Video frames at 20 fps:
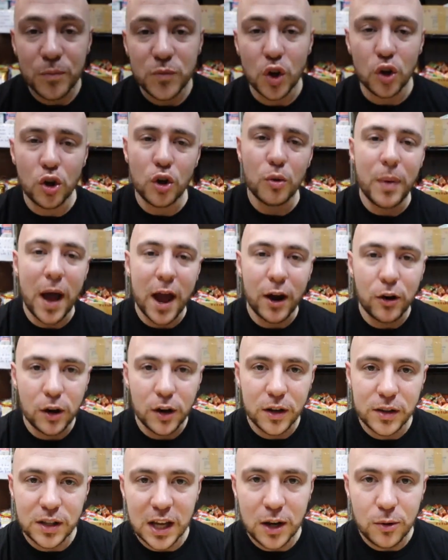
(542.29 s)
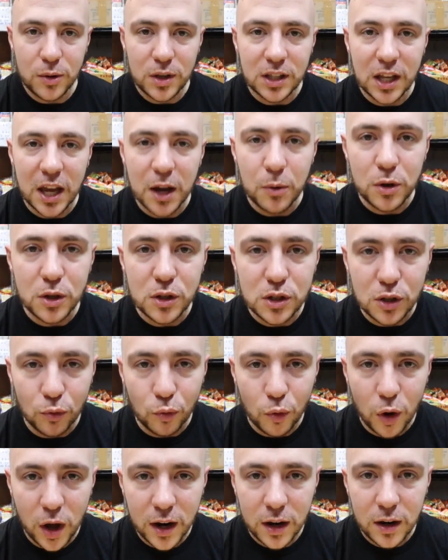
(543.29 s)
A little background, Dewi used to
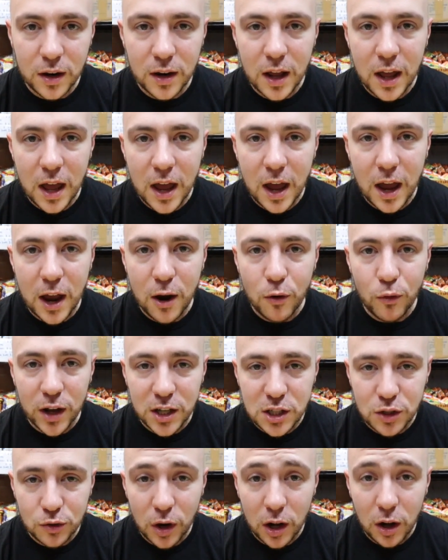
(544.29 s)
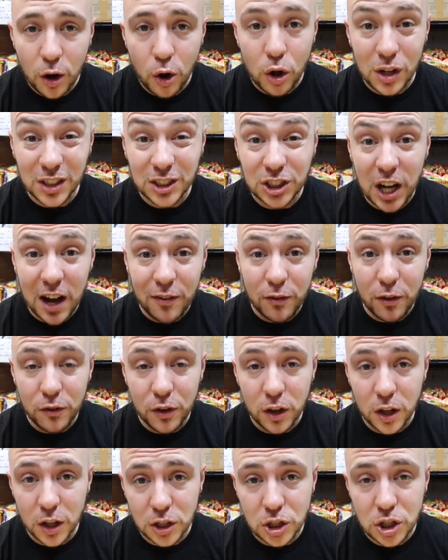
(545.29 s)
run a restaurant called Java
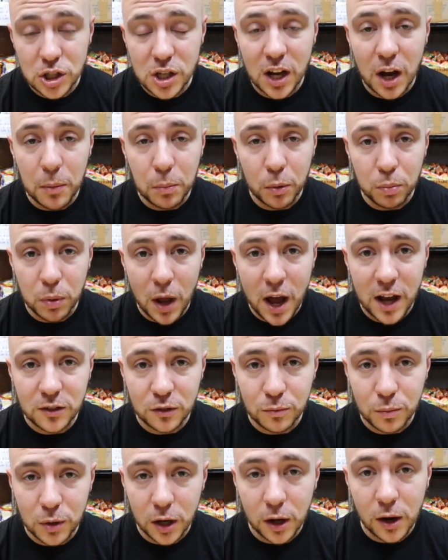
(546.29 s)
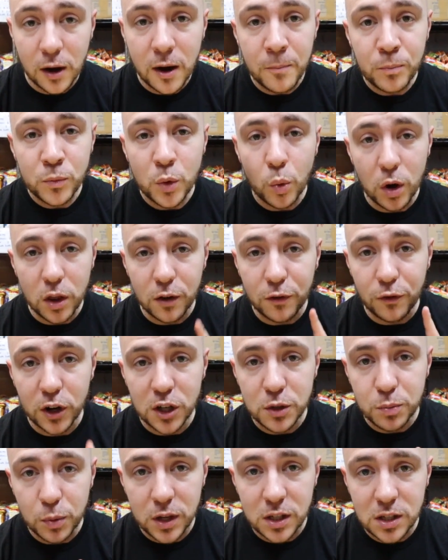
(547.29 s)
Village, just a couple blocks from here. One of the
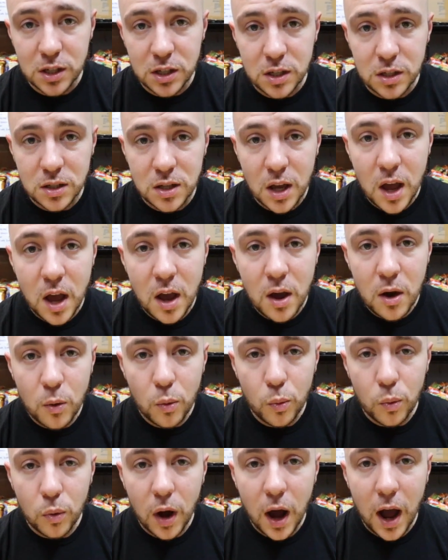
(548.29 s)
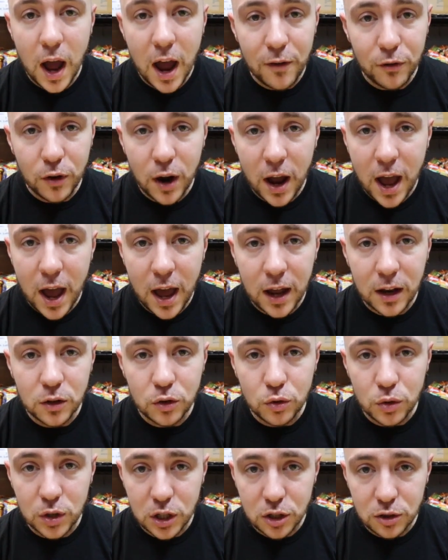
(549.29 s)
first places I ever had
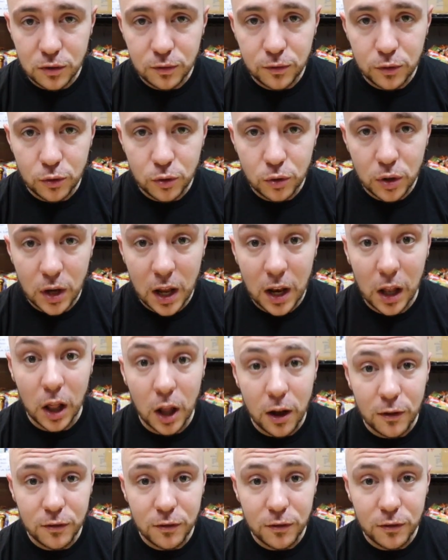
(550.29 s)
Indonesian food and